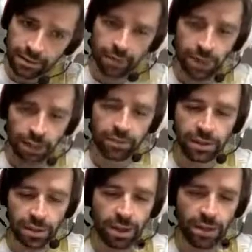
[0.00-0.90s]

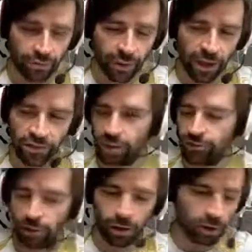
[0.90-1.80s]
sometimes the
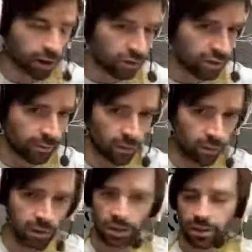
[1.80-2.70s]
information needs to go to the whole
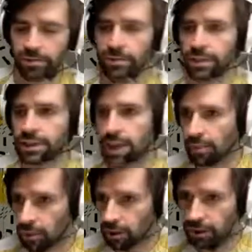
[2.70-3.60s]
team at once. For
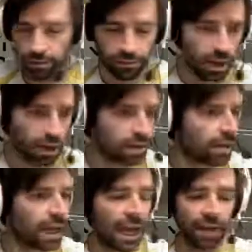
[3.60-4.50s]
example,
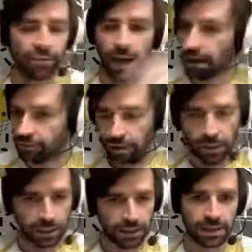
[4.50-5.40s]
if
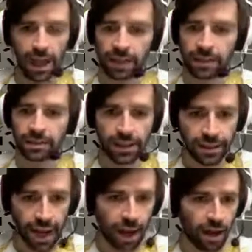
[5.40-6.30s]
everyone's heads
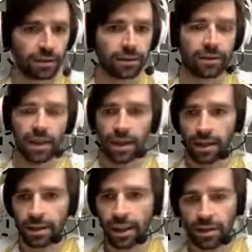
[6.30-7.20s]
are down,
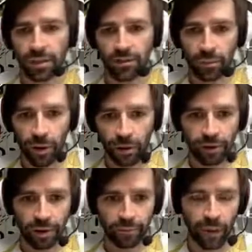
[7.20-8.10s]
they need like a bit of a
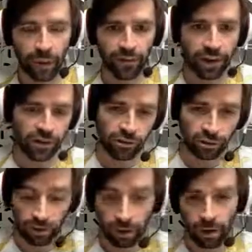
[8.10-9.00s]

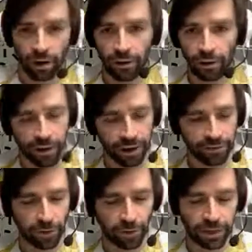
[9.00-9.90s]
motivation or a
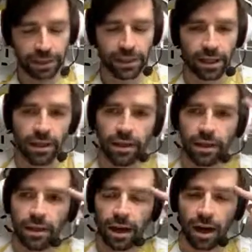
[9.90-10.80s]
refocusing,
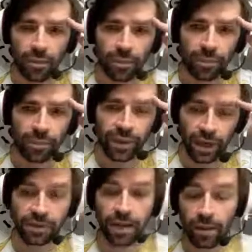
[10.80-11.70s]

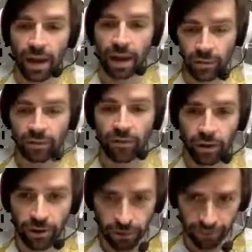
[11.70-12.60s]
then a timeout can be
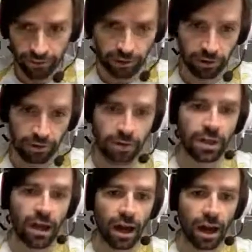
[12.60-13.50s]
very useful.
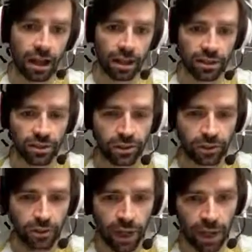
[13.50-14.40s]

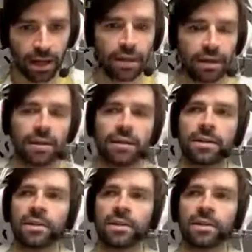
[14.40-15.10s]
because you can